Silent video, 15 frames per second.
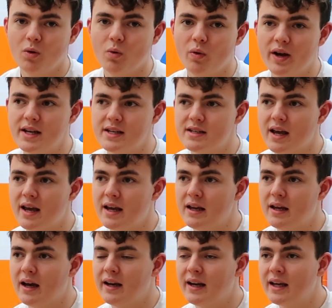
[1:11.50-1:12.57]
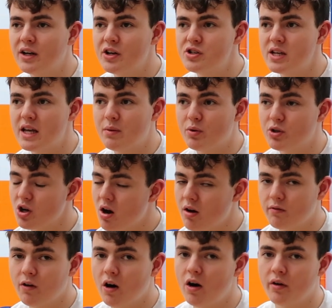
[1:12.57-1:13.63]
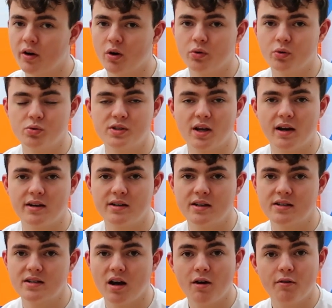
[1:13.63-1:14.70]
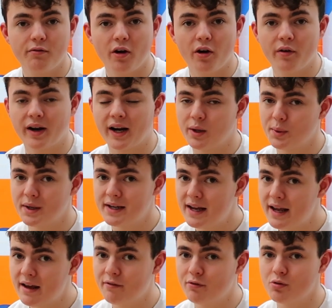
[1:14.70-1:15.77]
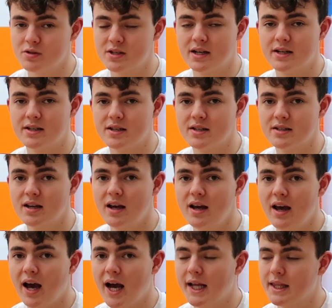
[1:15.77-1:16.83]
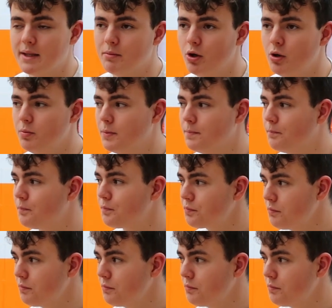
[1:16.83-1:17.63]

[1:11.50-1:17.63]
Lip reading: what is an England team which aren't firing on all cylinders, aren't firing anywhere near full cylinders at the moment.